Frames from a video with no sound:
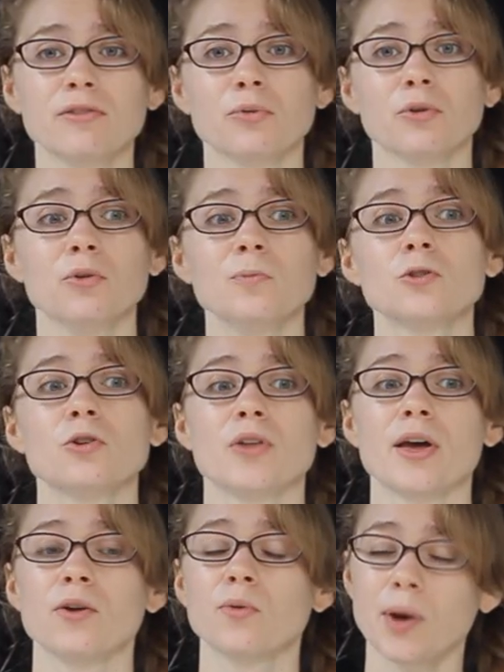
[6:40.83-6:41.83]
of the room so
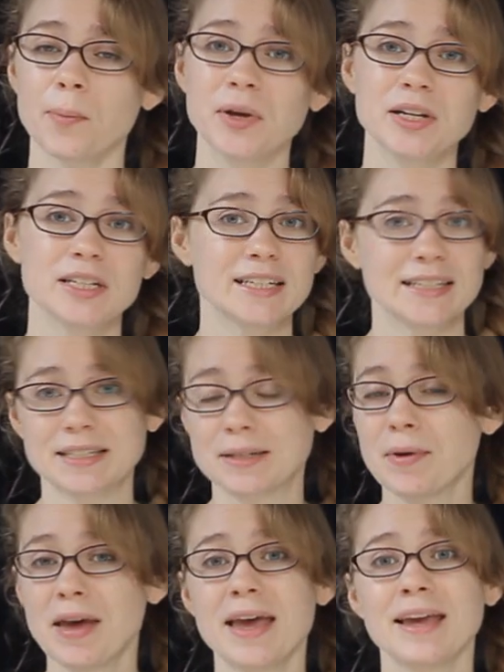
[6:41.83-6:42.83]
that your rabbit
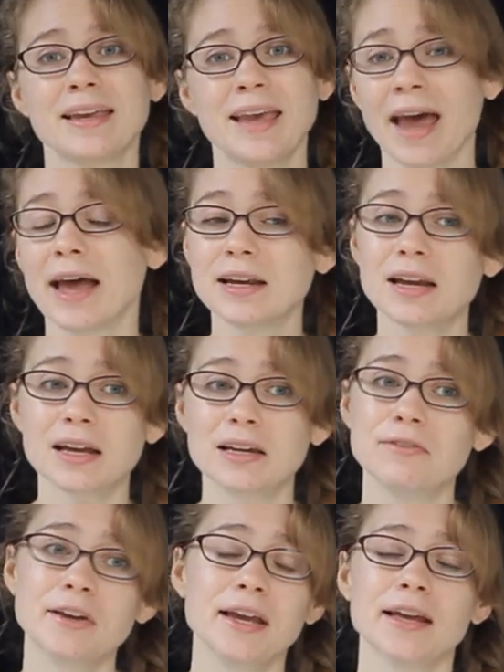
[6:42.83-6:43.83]
just cannot
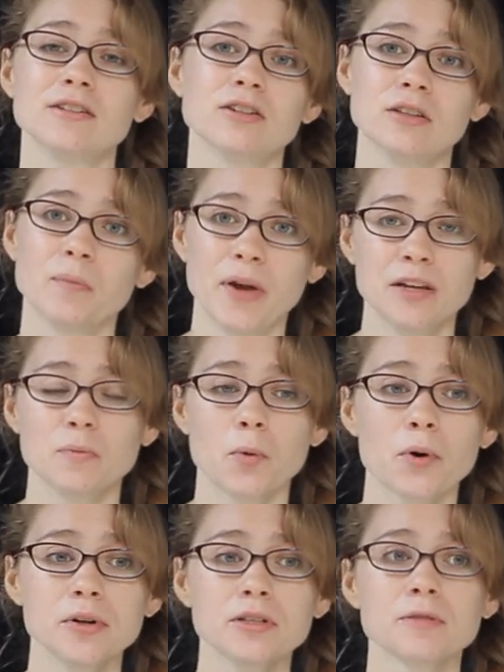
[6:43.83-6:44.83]
even get to the
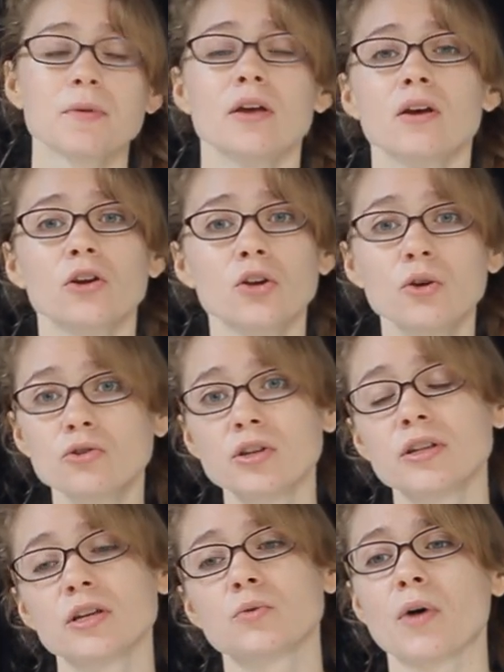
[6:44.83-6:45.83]
baseboards.
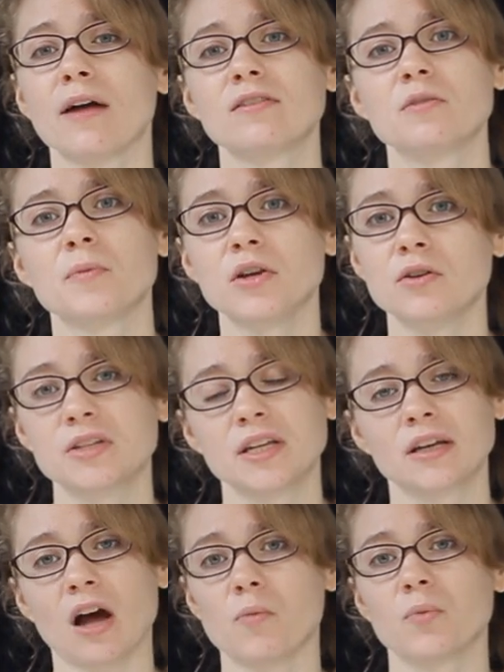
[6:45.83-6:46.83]
Usually this will have to be used
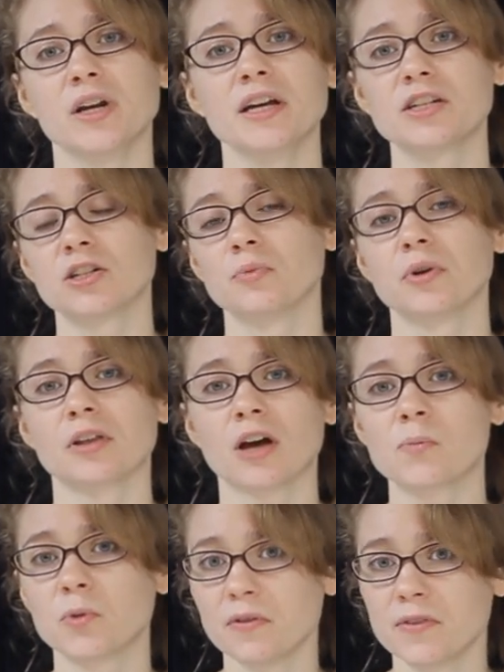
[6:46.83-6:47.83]
in combination with a
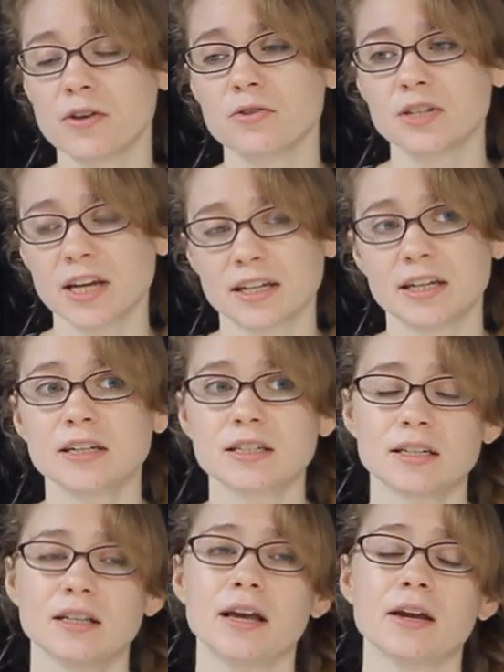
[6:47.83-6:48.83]
couple of the other
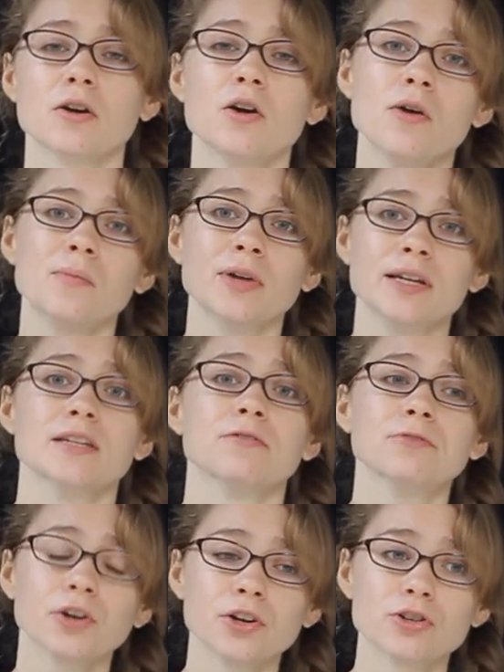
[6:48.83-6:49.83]
techniques, like placing
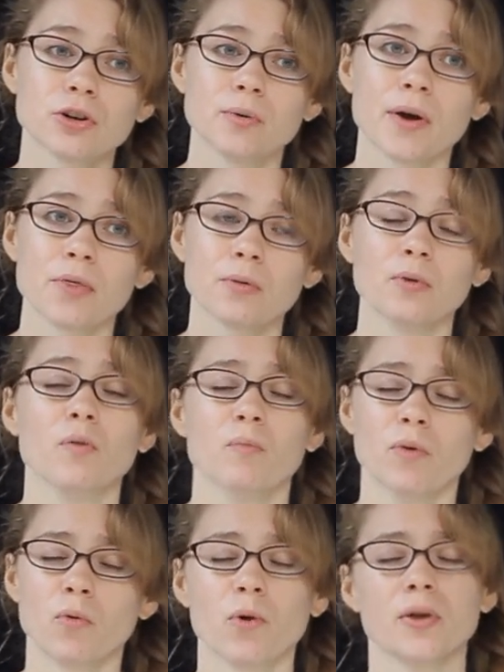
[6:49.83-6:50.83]
furniture around the
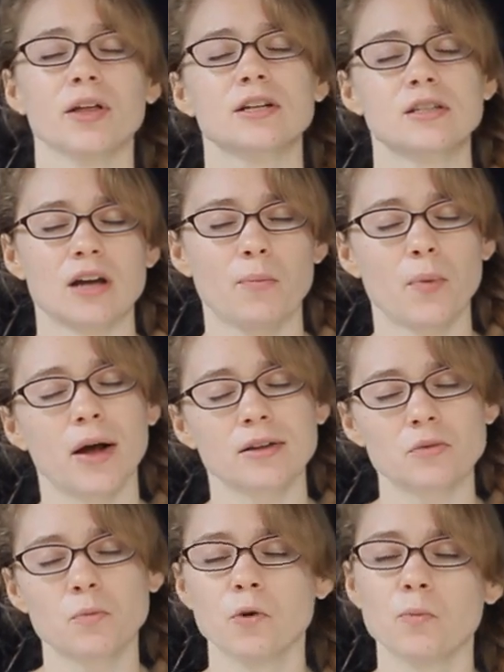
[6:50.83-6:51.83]
room, but where that's not
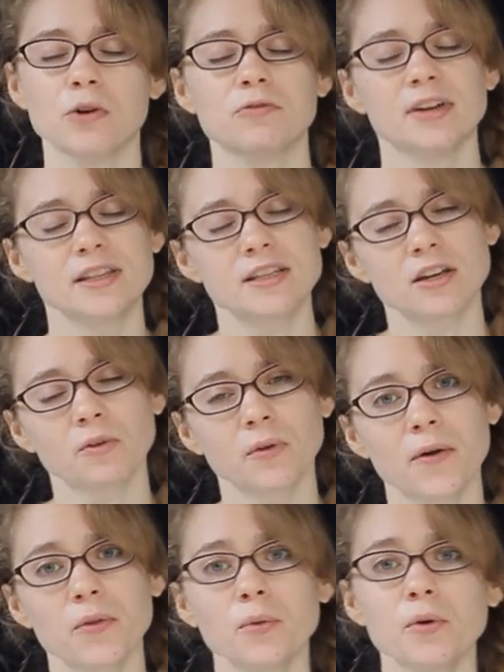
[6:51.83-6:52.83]
possible, put fencing
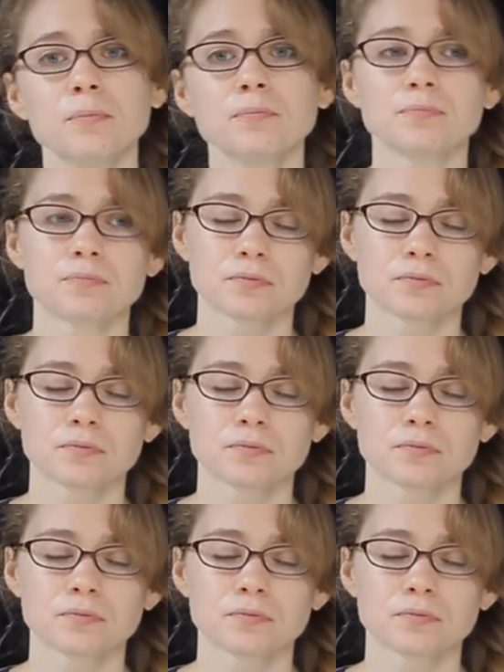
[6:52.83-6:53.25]
around the room.